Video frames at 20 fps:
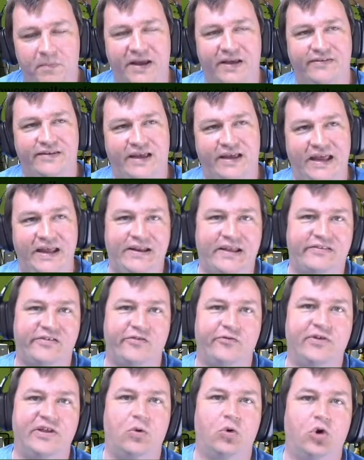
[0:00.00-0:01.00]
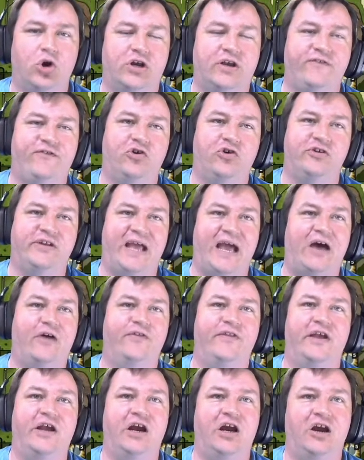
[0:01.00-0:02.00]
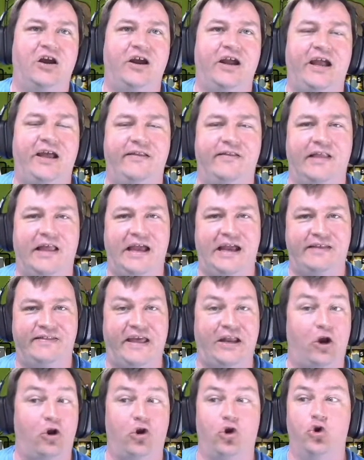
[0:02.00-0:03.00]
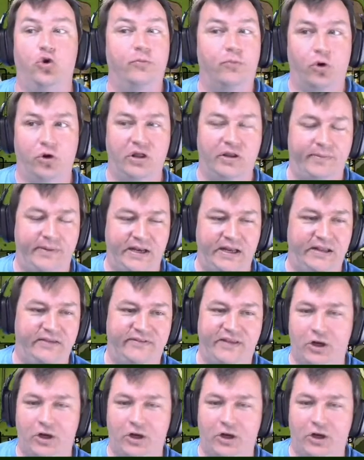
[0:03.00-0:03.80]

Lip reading: Because it doesn't really work if you're down there and like they don't know who Morley Bent is,